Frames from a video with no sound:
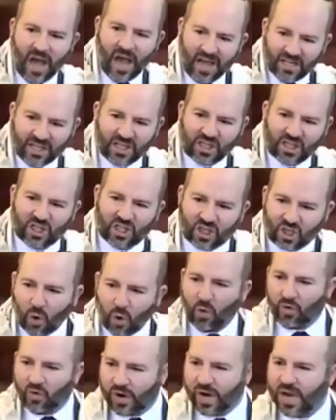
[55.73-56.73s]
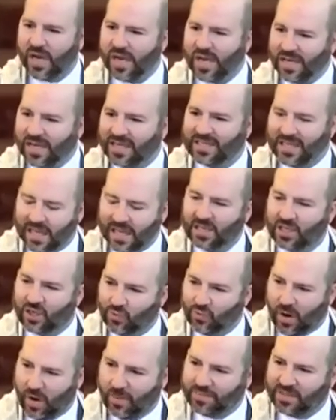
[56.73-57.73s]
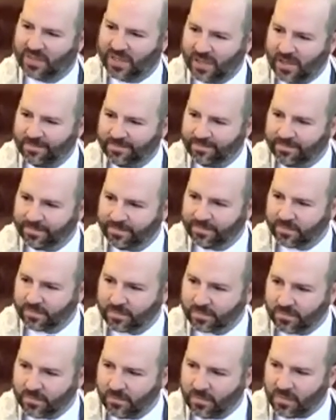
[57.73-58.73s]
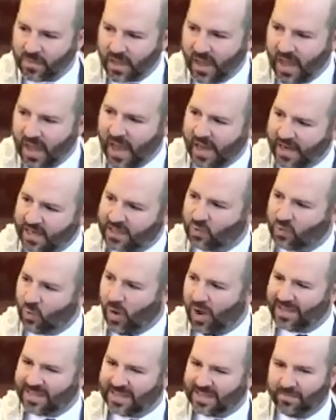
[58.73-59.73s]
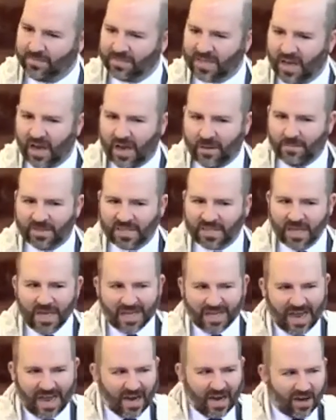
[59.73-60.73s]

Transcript: a story gets interrupted, and it's why sometimes not